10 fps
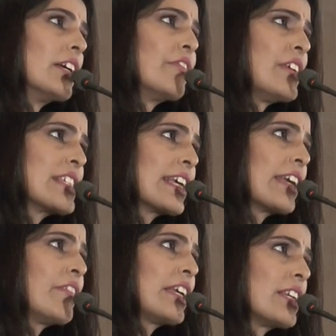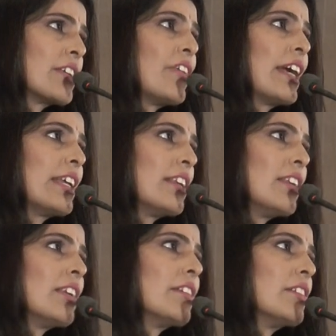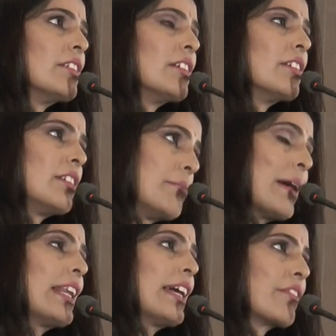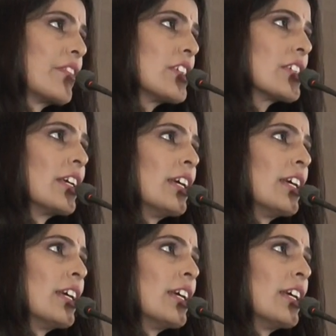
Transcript: if we say, we can define it in my language,